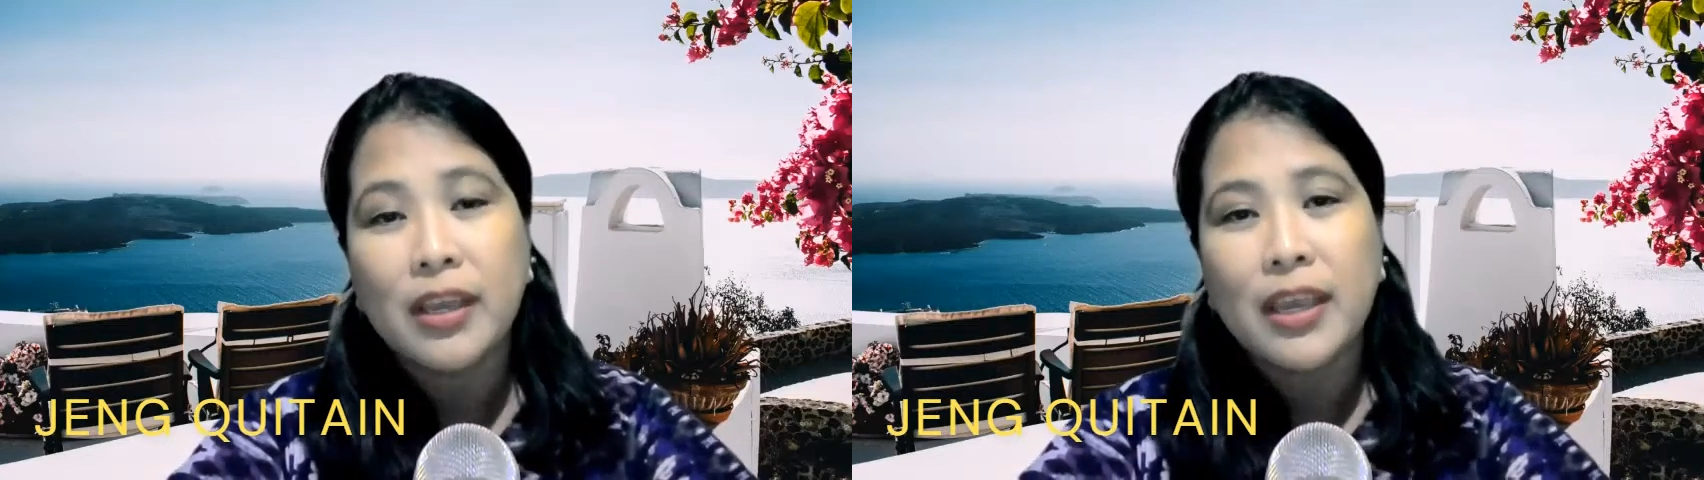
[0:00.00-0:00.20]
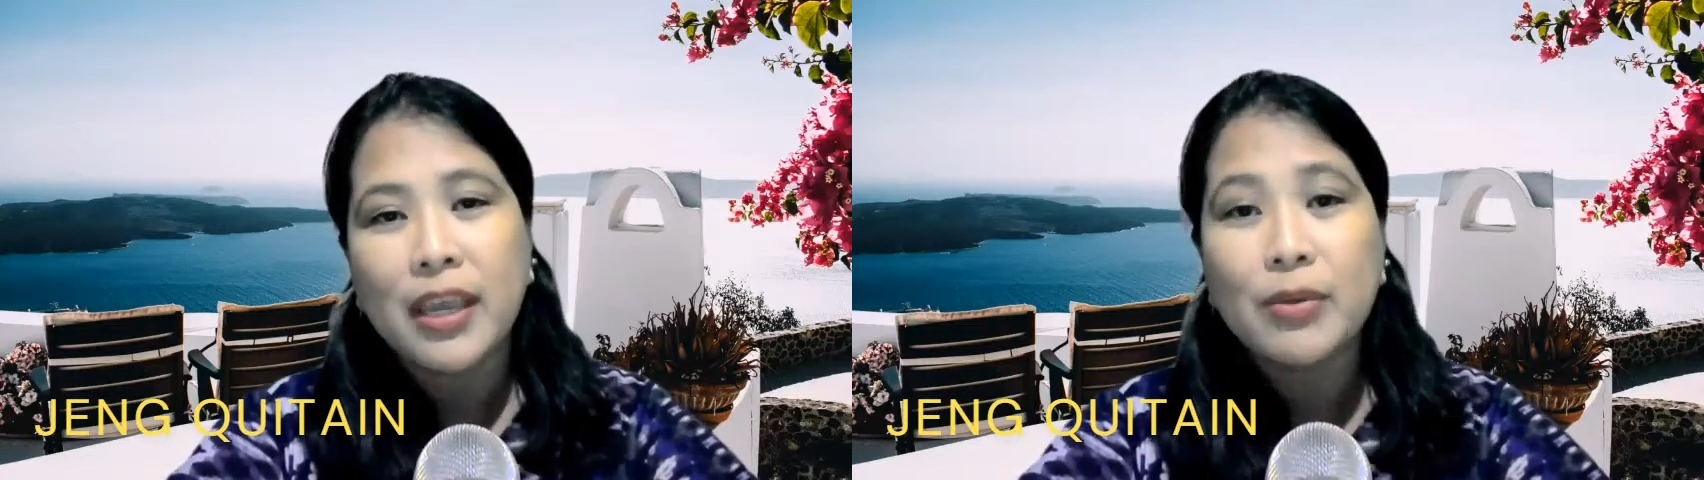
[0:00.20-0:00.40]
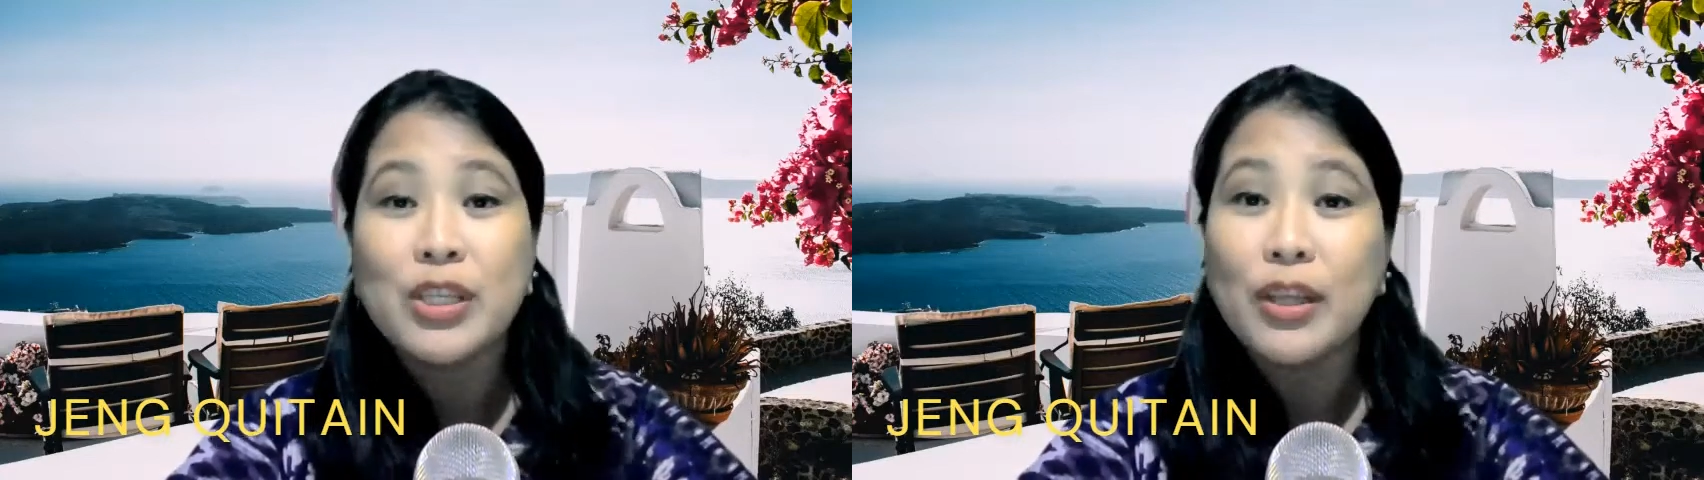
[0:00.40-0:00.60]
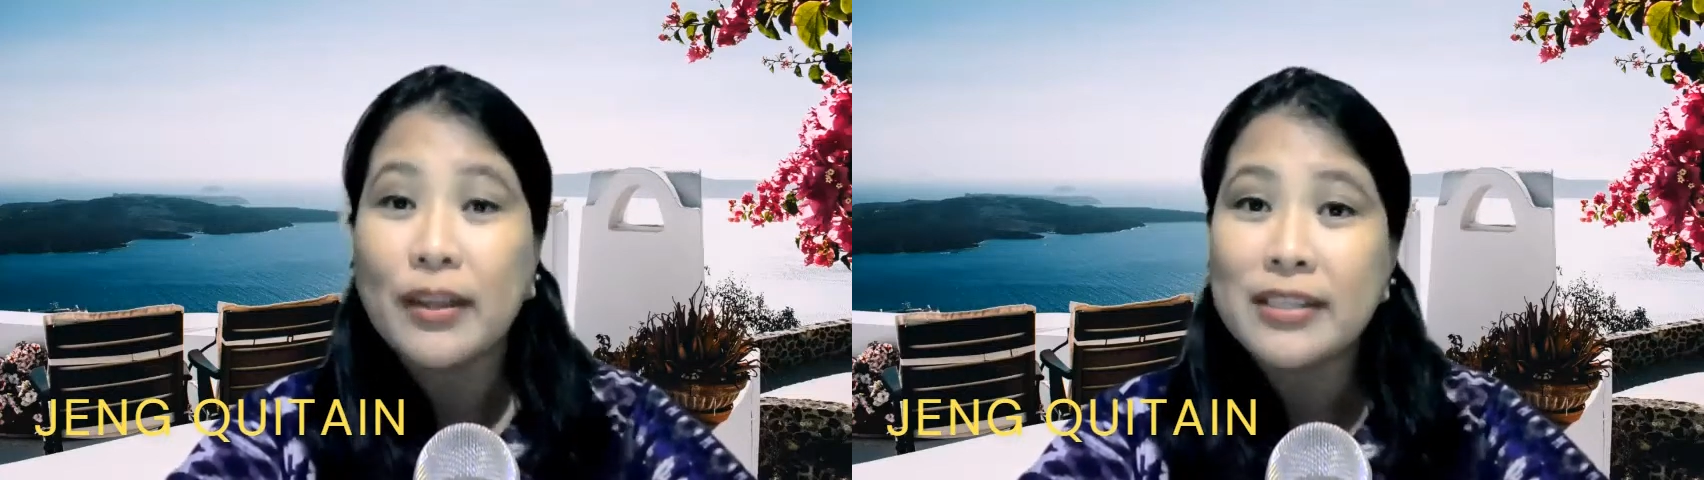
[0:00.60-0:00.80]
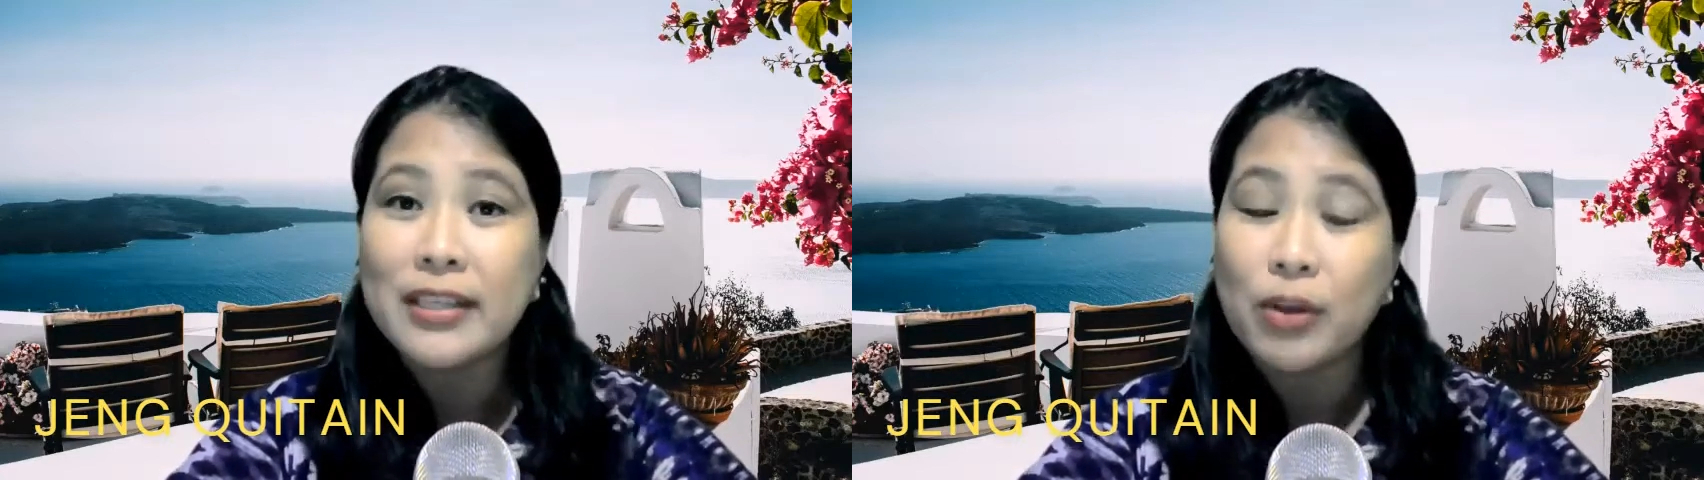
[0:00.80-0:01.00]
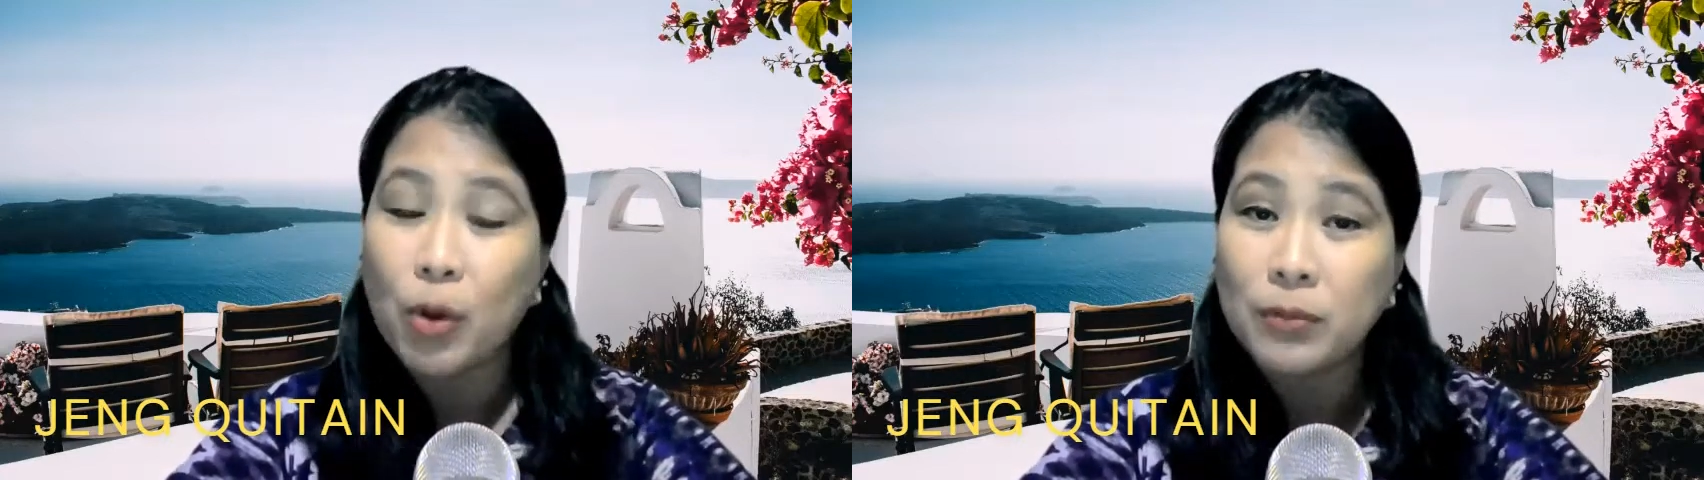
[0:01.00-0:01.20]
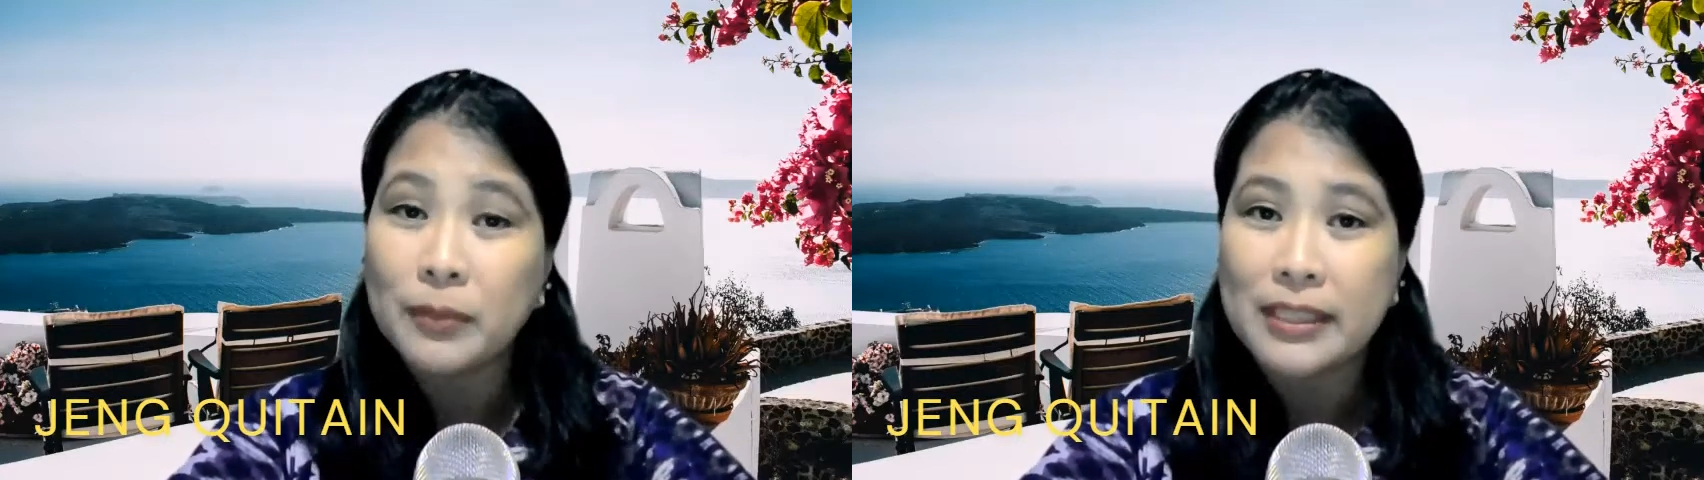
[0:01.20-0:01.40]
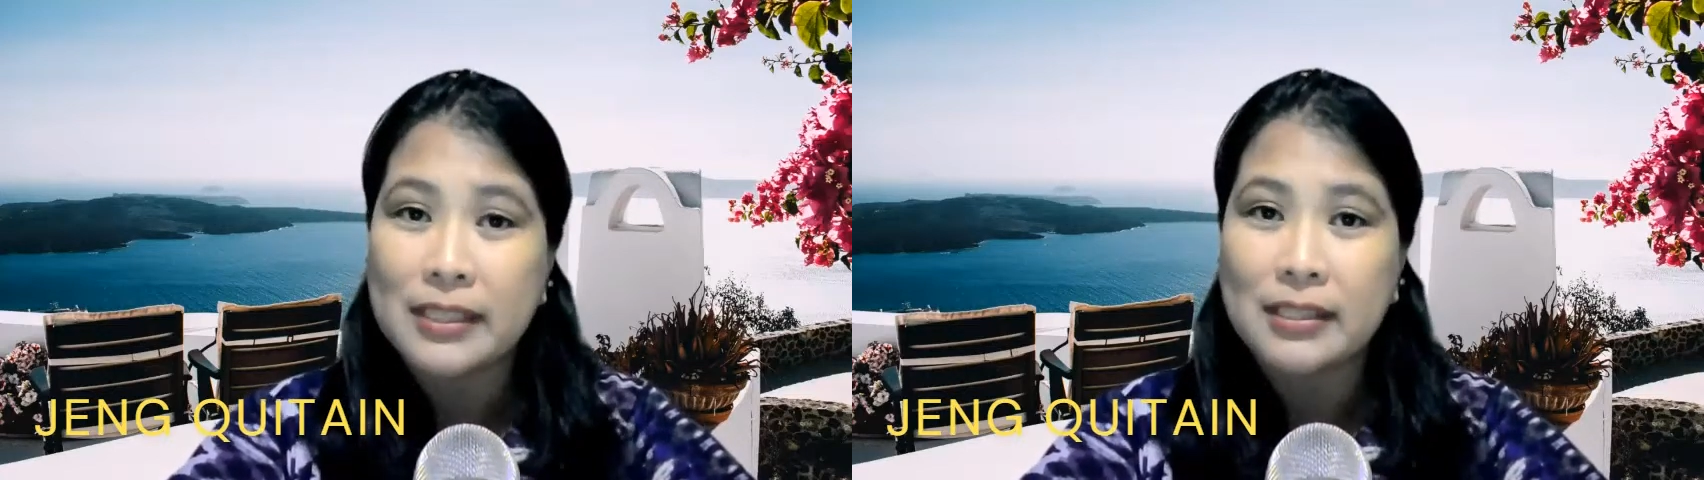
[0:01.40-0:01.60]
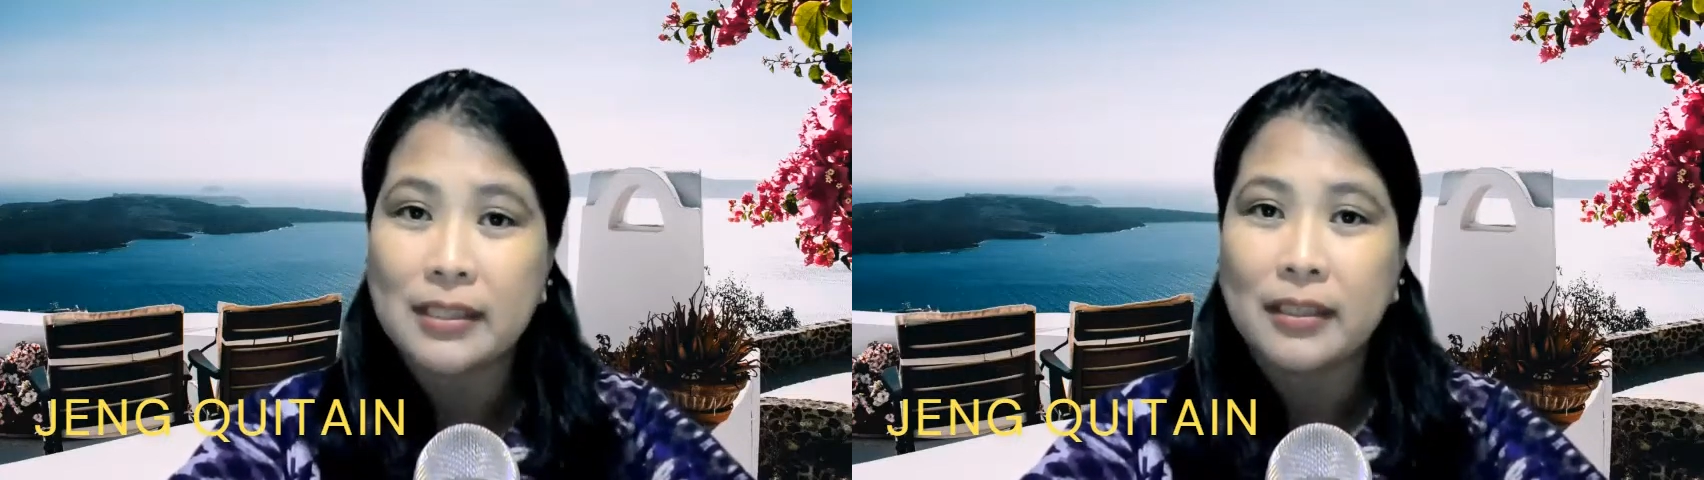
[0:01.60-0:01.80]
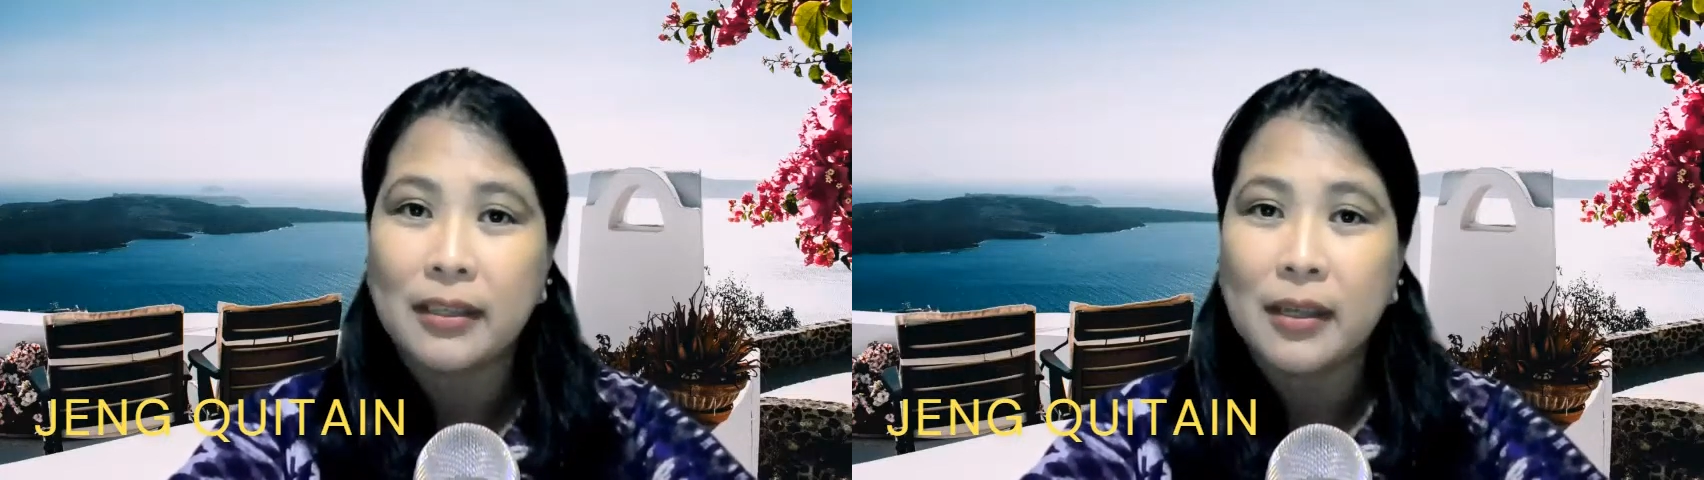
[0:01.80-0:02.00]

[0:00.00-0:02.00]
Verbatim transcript: he was lost and homeless,